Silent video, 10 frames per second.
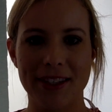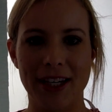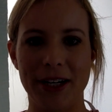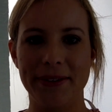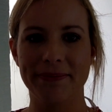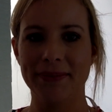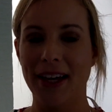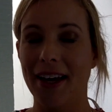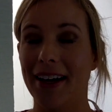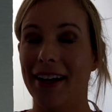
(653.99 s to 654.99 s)
So
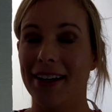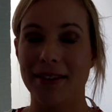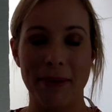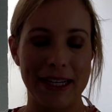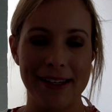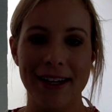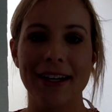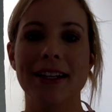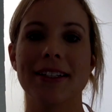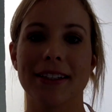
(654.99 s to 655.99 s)
it's
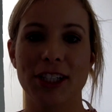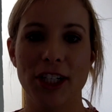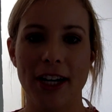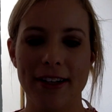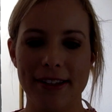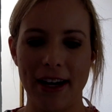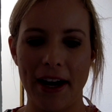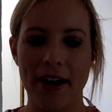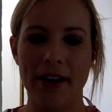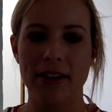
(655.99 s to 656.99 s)
amazing, delicious,
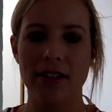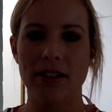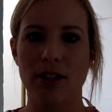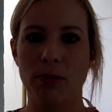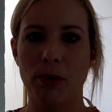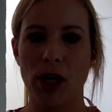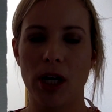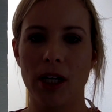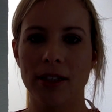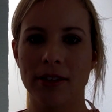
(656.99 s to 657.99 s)
and
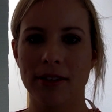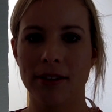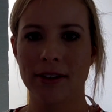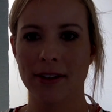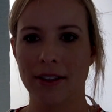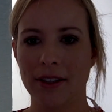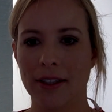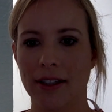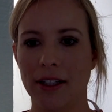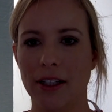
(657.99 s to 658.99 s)
super
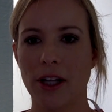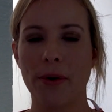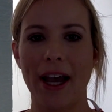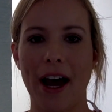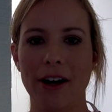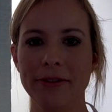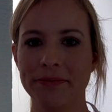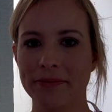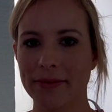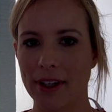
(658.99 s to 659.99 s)
low cal.